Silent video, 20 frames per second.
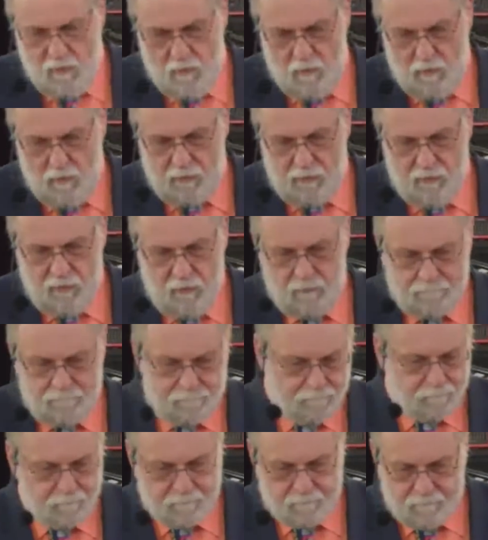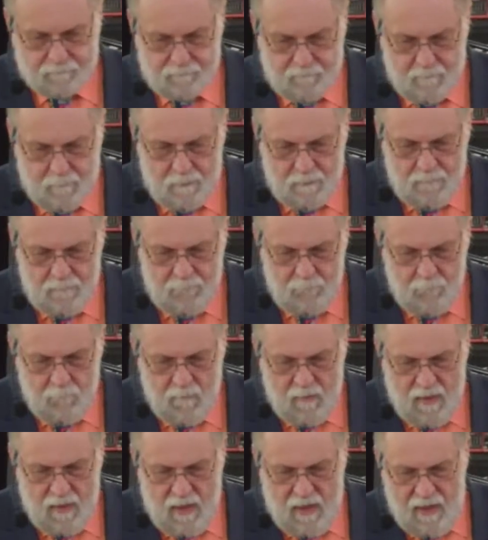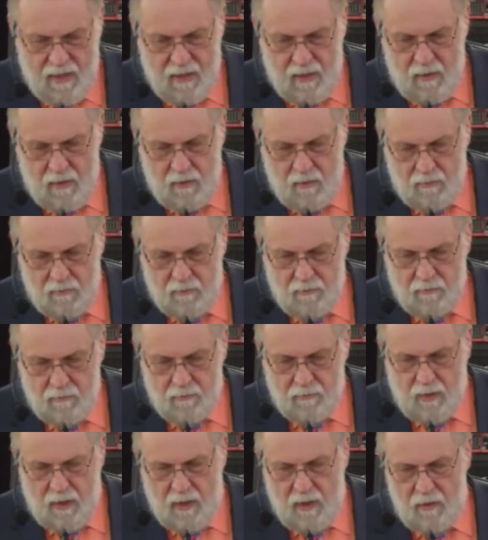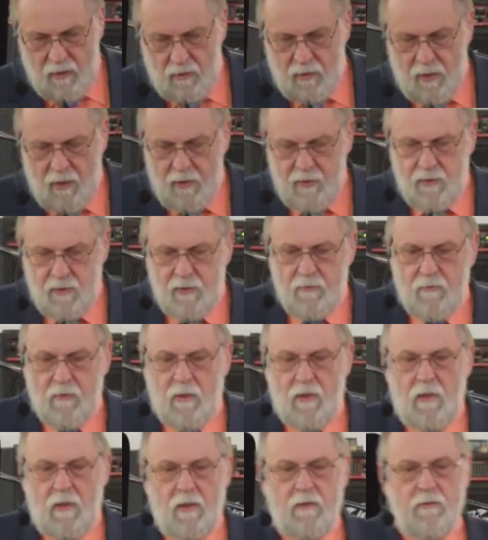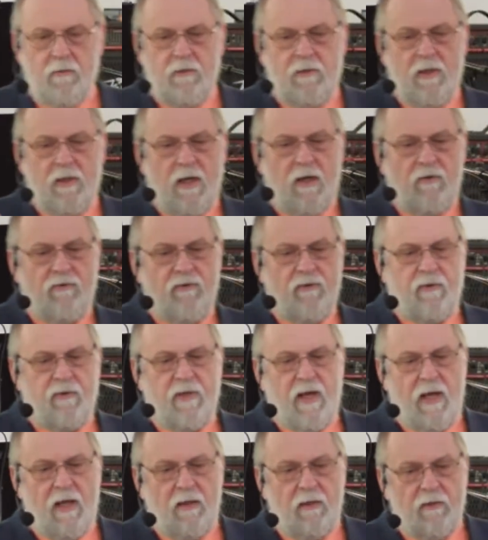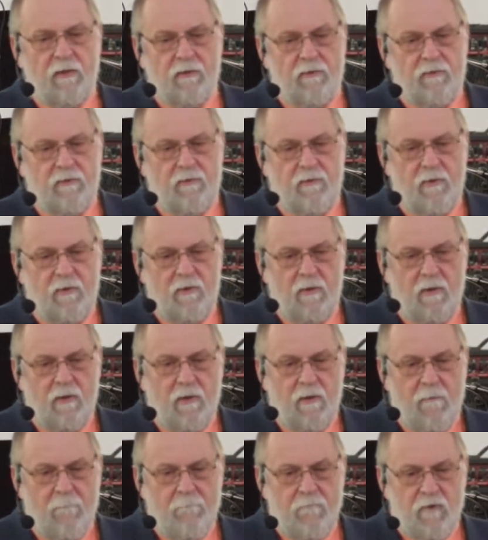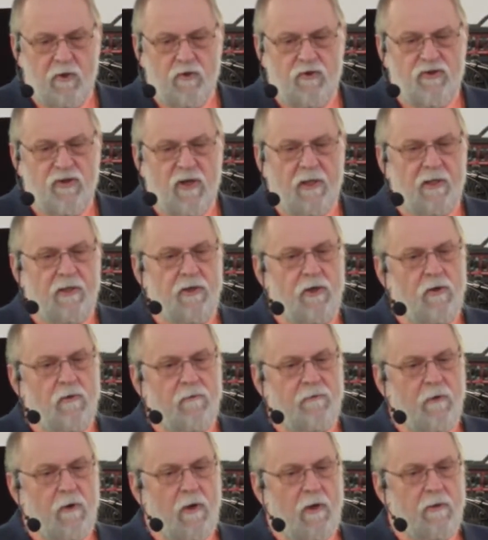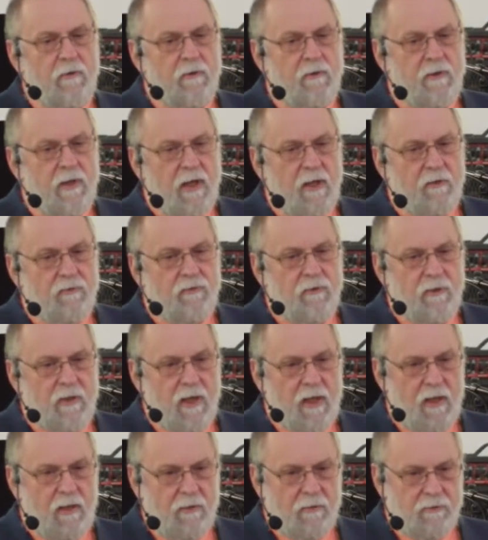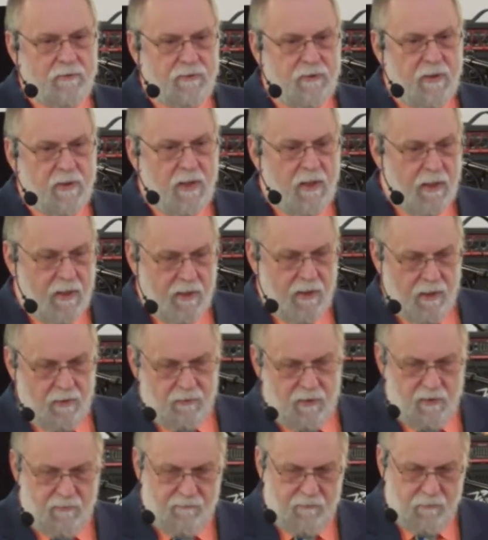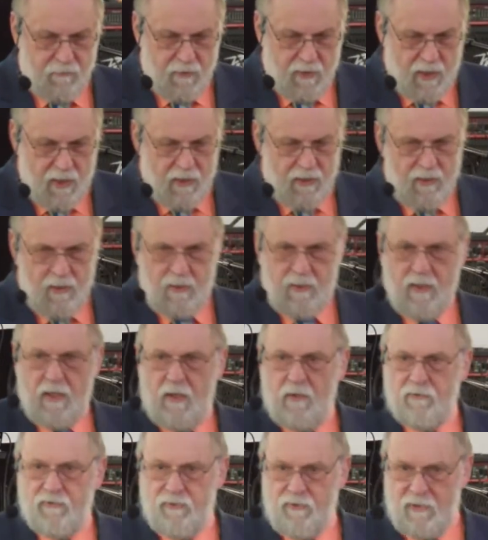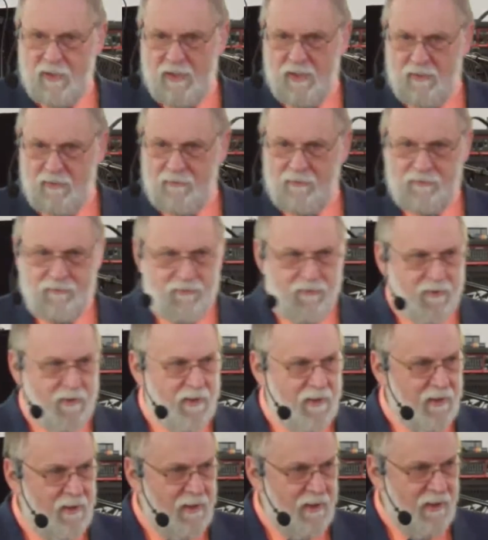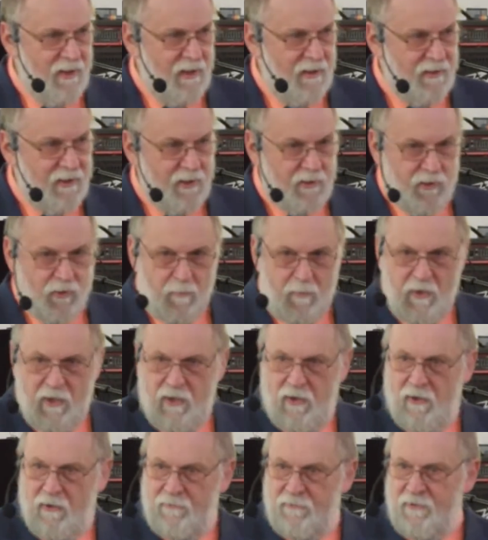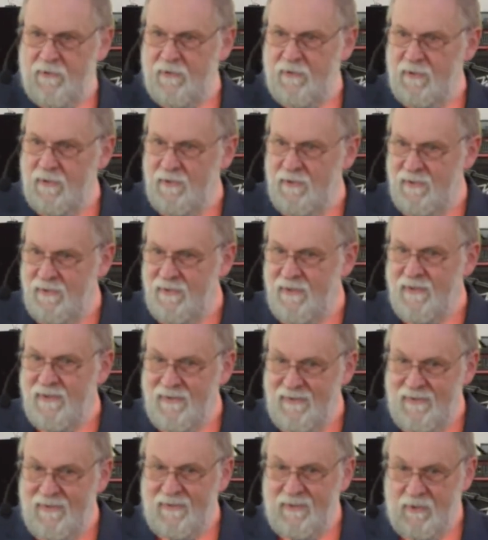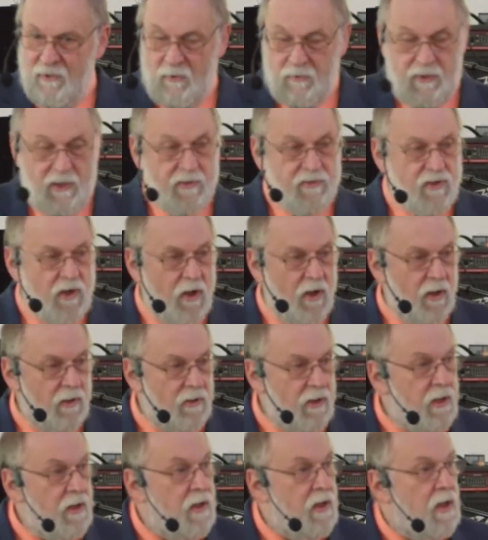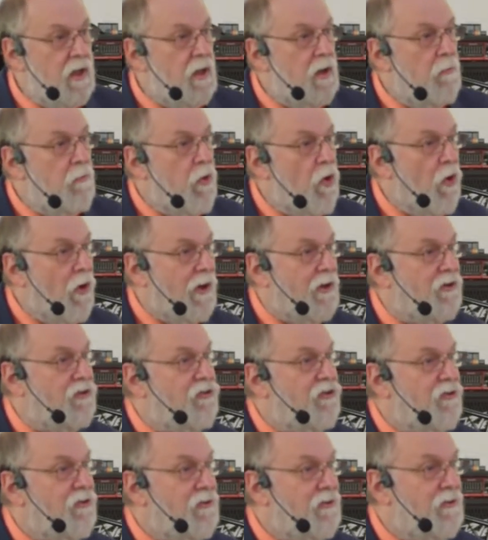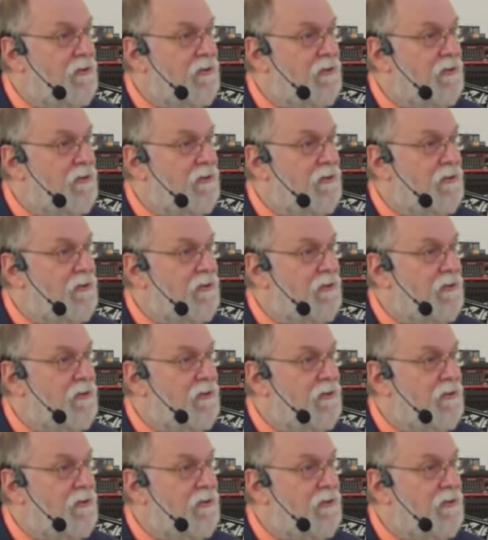we'll do. I'll lend you $100,000. You sign a note for $100,000, and I'll give you $90,000, and then you pay off the. You know what that's called? Points.